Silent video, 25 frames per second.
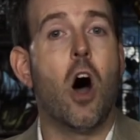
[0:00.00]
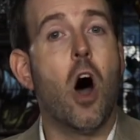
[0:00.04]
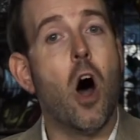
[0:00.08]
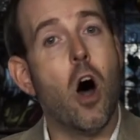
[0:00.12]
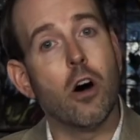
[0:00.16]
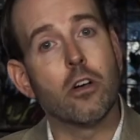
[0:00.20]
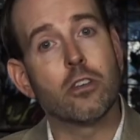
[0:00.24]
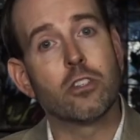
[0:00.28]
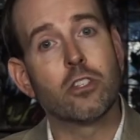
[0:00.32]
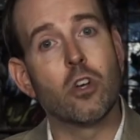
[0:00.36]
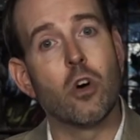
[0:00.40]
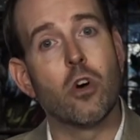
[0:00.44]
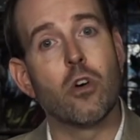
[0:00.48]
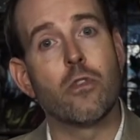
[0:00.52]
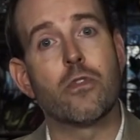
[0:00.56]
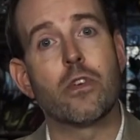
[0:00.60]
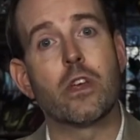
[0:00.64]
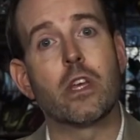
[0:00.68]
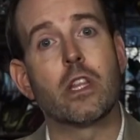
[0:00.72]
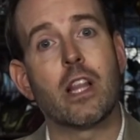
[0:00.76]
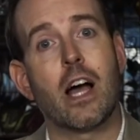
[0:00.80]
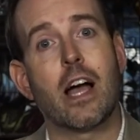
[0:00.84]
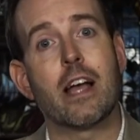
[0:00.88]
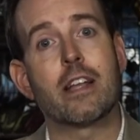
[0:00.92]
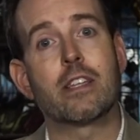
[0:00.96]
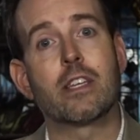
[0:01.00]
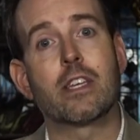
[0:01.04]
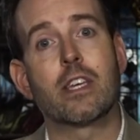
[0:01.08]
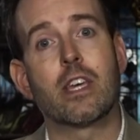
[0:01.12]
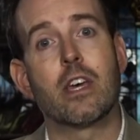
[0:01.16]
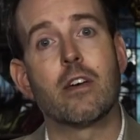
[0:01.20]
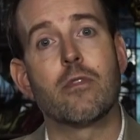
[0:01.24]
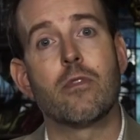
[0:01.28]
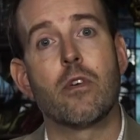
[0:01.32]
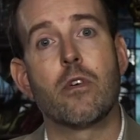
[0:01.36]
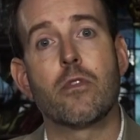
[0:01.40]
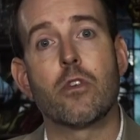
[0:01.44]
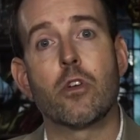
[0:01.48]
Also, if you'd like to
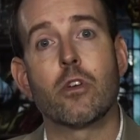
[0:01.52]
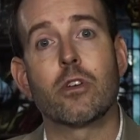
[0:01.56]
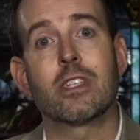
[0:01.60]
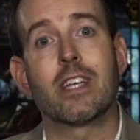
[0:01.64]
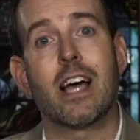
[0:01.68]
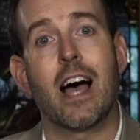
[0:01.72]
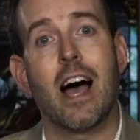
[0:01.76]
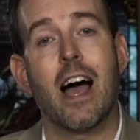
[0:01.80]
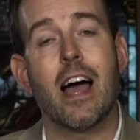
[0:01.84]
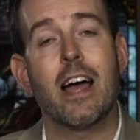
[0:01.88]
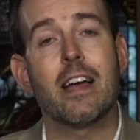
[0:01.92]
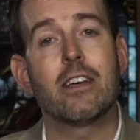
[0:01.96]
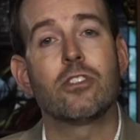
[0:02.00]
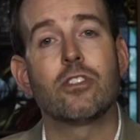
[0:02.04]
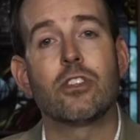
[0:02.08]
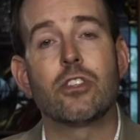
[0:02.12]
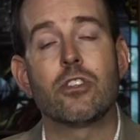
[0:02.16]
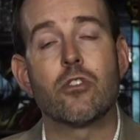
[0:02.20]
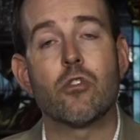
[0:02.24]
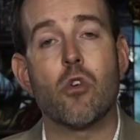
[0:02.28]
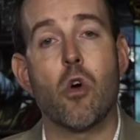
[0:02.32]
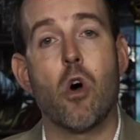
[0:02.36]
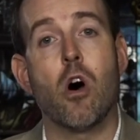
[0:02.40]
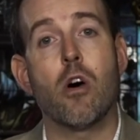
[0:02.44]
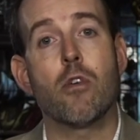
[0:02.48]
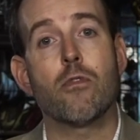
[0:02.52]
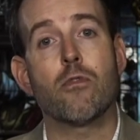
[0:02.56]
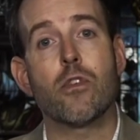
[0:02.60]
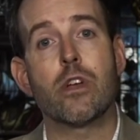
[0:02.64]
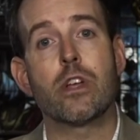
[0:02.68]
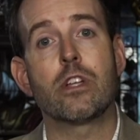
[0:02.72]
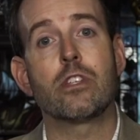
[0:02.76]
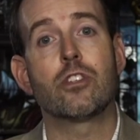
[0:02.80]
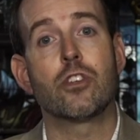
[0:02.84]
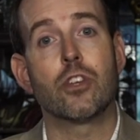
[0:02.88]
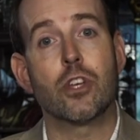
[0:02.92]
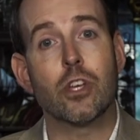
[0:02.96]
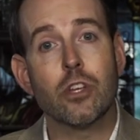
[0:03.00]
give of your tithes and your
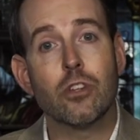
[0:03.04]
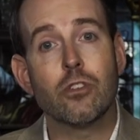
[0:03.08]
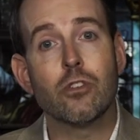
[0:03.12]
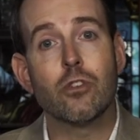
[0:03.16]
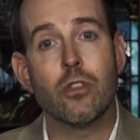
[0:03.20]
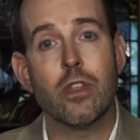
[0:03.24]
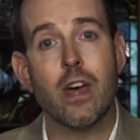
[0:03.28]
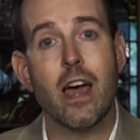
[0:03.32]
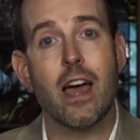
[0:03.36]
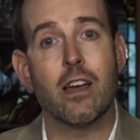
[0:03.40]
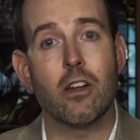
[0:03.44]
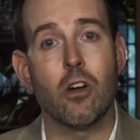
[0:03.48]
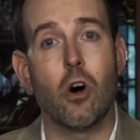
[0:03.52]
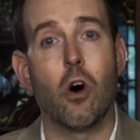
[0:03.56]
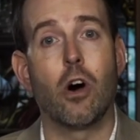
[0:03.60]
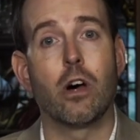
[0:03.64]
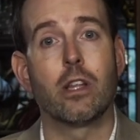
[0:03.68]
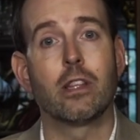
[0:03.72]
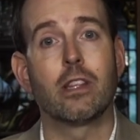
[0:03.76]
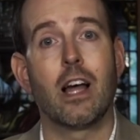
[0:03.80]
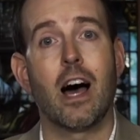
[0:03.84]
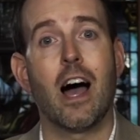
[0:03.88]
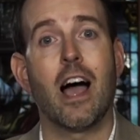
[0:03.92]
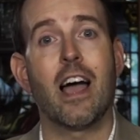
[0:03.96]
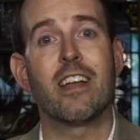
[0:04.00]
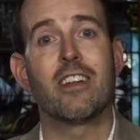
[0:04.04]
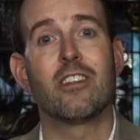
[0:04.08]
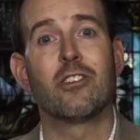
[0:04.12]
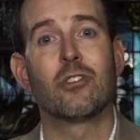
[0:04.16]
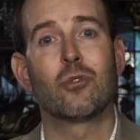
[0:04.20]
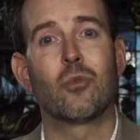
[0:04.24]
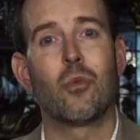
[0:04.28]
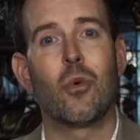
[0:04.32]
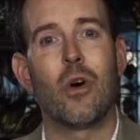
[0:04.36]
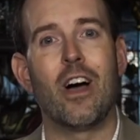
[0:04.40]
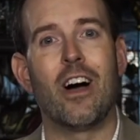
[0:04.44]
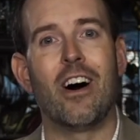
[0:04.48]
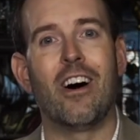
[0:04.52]
offerings, you can do that online
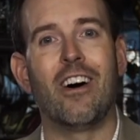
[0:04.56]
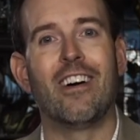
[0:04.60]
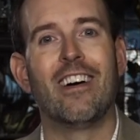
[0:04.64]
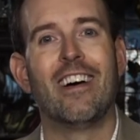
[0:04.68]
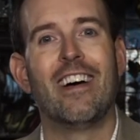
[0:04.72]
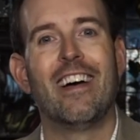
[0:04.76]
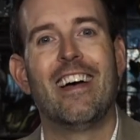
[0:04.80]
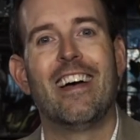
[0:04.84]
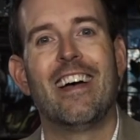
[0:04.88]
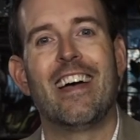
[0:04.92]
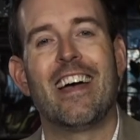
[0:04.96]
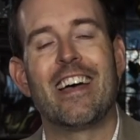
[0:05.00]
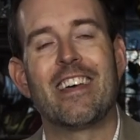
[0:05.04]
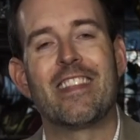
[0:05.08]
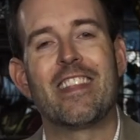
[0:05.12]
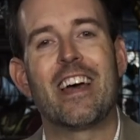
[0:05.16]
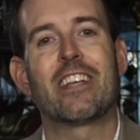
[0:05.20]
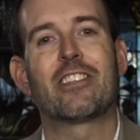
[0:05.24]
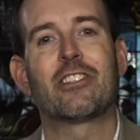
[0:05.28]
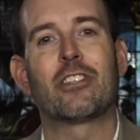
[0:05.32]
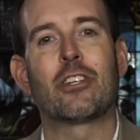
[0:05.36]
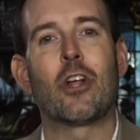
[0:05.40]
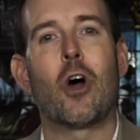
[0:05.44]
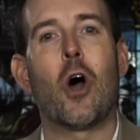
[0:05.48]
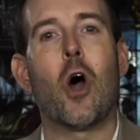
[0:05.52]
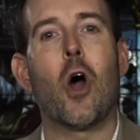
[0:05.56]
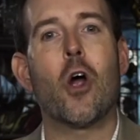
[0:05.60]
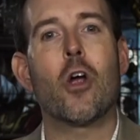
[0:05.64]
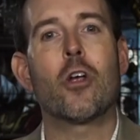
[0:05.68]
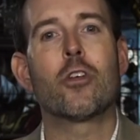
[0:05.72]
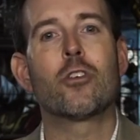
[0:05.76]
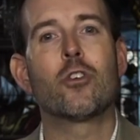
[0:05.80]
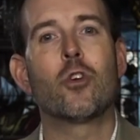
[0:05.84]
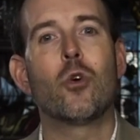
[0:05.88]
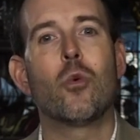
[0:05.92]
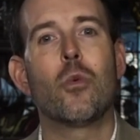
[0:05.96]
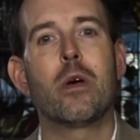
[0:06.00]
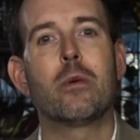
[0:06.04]
as well. And that's at
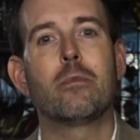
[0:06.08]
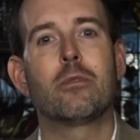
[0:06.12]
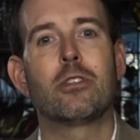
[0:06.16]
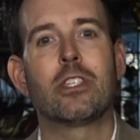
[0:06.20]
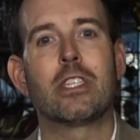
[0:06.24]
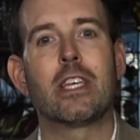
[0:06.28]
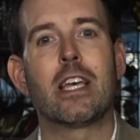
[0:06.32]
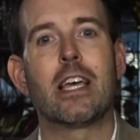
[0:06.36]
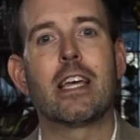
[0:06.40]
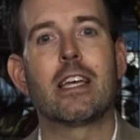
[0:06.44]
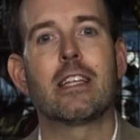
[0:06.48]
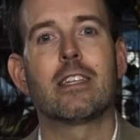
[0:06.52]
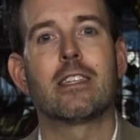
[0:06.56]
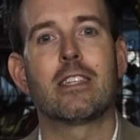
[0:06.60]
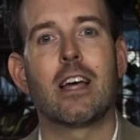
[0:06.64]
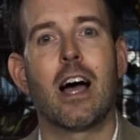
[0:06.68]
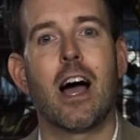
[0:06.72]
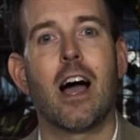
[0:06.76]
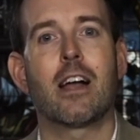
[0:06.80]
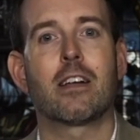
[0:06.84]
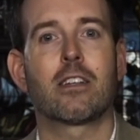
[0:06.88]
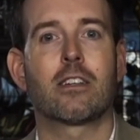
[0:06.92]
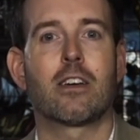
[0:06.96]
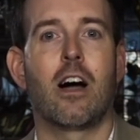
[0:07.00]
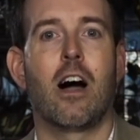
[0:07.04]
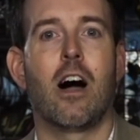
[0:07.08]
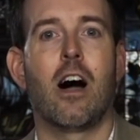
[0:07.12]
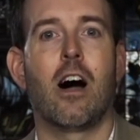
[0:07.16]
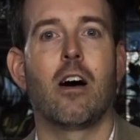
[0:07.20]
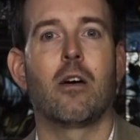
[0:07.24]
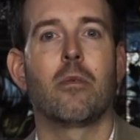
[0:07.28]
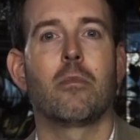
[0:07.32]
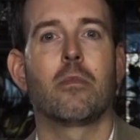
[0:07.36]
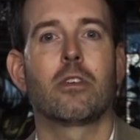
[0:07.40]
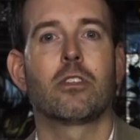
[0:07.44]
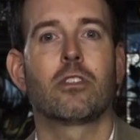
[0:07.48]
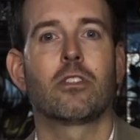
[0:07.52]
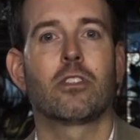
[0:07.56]

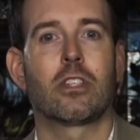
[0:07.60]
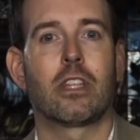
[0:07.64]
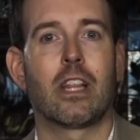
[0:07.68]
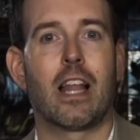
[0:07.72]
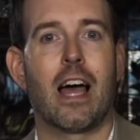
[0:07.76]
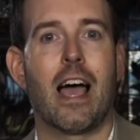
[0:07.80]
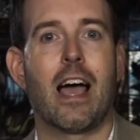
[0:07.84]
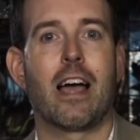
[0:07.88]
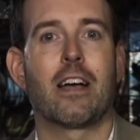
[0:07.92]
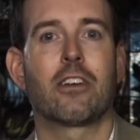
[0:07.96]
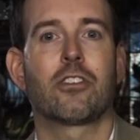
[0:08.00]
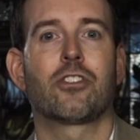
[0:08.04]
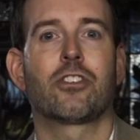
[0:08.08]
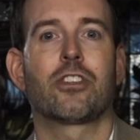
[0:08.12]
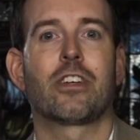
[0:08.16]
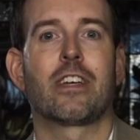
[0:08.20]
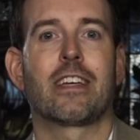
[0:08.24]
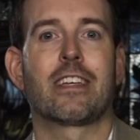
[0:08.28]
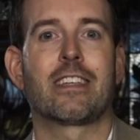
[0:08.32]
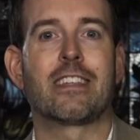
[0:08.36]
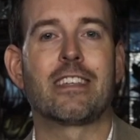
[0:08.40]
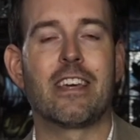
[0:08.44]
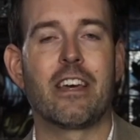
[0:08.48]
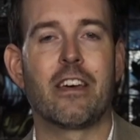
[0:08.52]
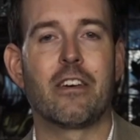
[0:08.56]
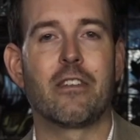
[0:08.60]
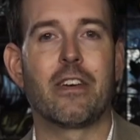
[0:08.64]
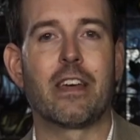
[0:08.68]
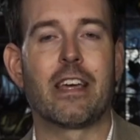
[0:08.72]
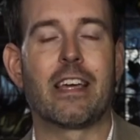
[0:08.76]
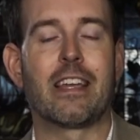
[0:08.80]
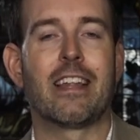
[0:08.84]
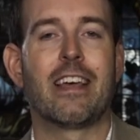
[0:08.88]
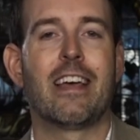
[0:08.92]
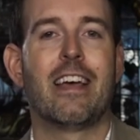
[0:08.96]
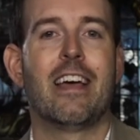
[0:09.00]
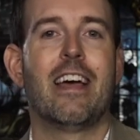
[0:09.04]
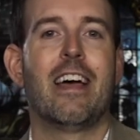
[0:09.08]
rumc.com slash giving.